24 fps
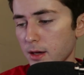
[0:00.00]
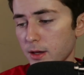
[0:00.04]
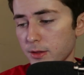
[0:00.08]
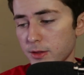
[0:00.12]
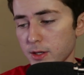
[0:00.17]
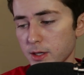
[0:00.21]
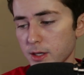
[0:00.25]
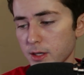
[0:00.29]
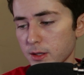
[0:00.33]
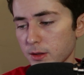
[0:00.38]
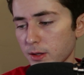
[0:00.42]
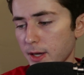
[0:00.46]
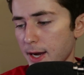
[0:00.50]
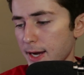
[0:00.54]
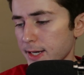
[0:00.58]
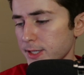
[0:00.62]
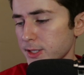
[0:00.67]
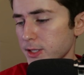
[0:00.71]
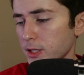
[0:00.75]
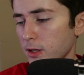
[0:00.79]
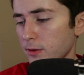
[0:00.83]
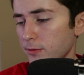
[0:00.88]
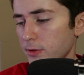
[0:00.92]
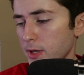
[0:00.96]
The
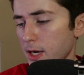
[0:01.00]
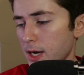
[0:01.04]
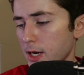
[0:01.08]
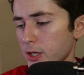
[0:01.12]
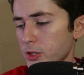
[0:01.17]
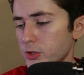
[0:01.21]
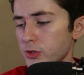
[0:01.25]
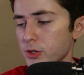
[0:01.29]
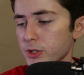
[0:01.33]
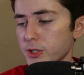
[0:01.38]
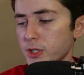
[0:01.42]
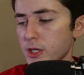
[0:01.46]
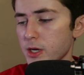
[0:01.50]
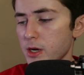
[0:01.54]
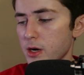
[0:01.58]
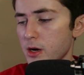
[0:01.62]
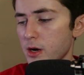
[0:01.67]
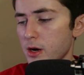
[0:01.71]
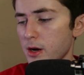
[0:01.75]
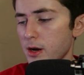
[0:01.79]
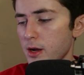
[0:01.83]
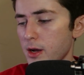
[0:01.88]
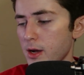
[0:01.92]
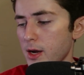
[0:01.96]
last of the extras
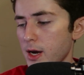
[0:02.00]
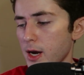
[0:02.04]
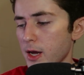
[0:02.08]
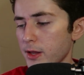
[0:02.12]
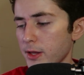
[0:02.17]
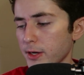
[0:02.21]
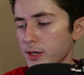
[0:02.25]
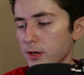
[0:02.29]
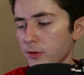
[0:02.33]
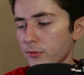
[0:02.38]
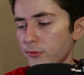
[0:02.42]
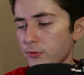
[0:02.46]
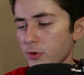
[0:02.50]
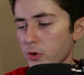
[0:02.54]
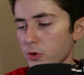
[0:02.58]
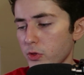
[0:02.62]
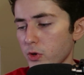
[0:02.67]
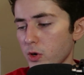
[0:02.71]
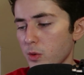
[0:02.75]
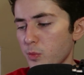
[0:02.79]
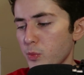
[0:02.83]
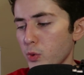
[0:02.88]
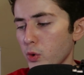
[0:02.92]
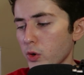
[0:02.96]
here that can
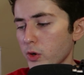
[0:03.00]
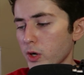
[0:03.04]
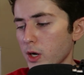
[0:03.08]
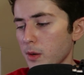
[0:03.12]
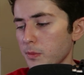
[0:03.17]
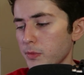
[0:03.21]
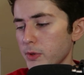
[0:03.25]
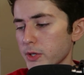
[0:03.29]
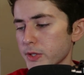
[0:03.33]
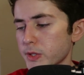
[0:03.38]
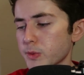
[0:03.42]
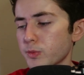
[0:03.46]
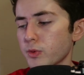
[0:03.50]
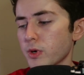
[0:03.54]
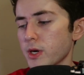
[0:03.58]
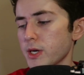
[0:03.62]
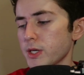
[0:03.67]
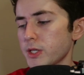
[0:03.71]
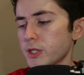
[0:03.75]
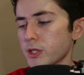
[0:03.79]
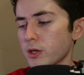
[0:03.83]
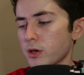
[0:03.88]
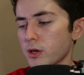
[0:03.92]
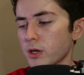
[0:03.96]
further bulk up this
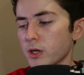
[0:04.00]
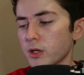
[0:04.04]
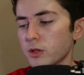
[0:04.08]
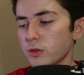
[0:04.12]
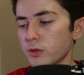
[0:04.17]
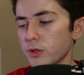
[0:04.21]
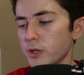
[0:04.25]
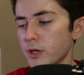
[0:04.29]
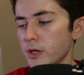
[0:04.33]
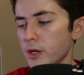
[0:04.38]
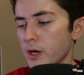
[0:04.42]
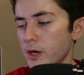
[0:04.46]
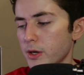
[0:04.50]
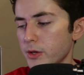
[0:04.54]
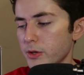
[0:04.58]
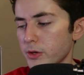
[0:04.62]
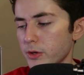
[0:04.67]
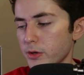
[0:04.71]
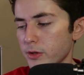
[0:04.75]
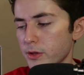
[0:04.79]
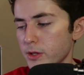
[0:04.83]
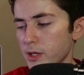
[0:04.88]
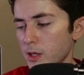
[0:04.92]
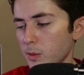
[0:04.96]
price are included
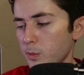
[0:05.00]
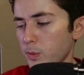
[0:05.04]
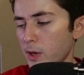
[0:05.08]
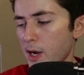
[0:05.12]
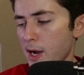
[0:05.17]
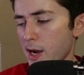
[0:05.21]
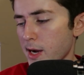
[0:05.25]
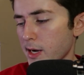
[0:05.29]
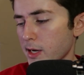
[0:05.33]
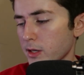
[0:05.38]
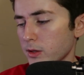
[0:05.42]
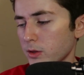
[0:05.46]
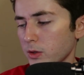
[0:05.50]
under the pack